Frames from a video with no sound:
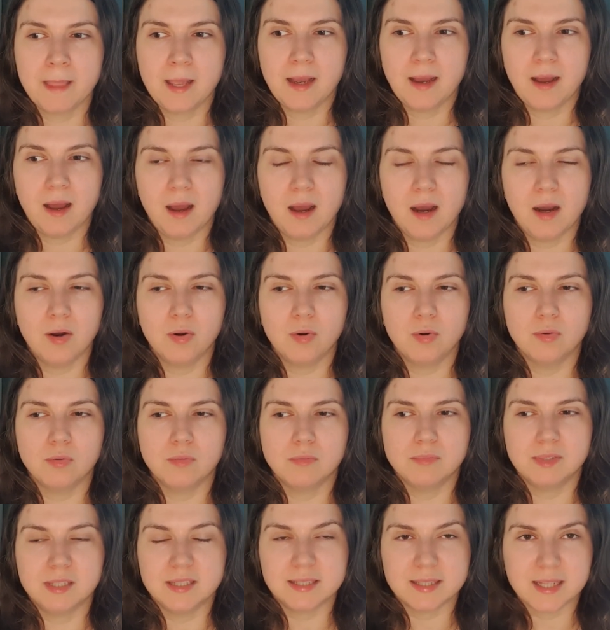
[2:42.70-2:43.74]
how
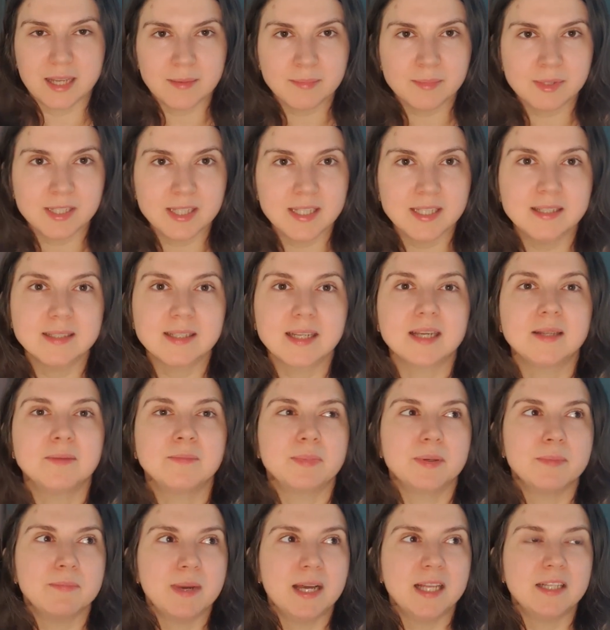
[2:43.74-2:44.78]
the same need can
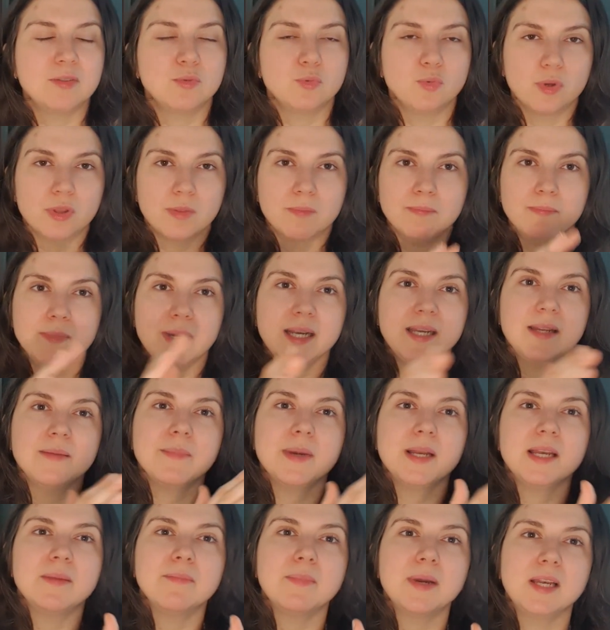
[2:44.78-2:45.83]
be met with
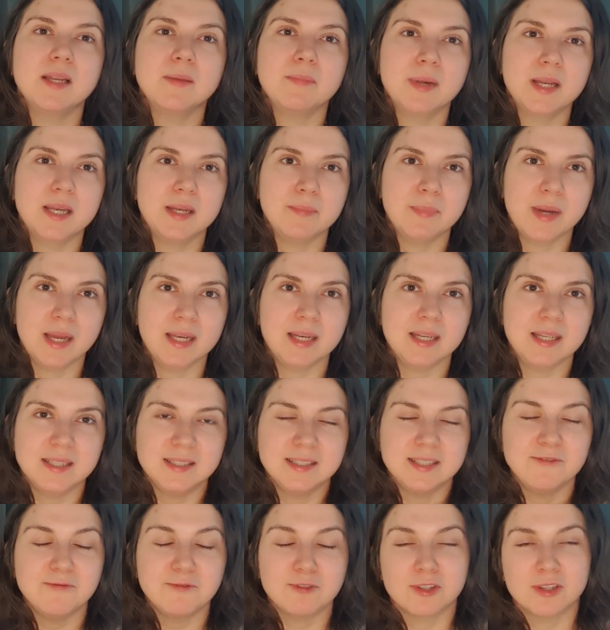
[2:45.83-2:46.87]
many
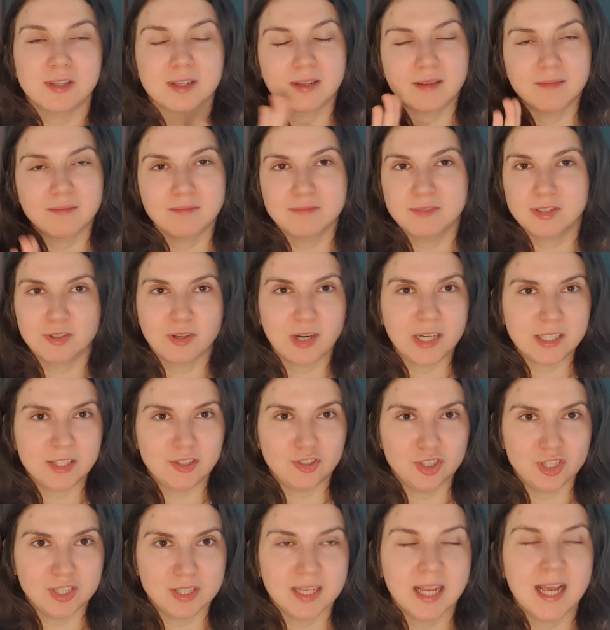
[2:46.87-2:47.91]
different
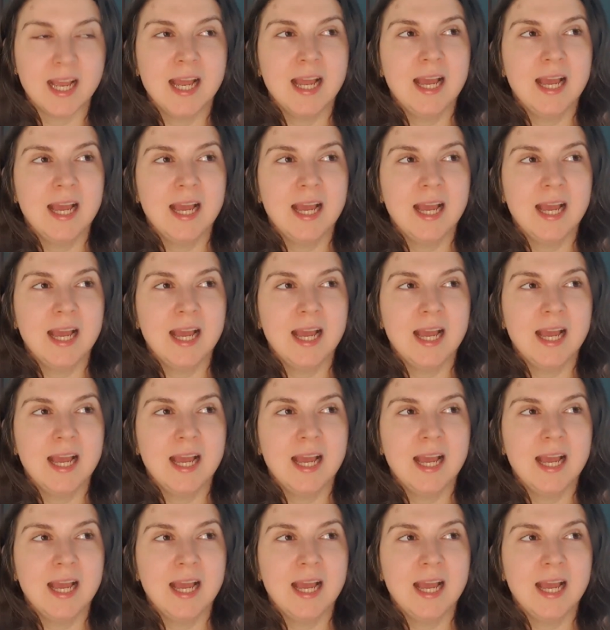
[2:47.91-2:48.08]
strategies.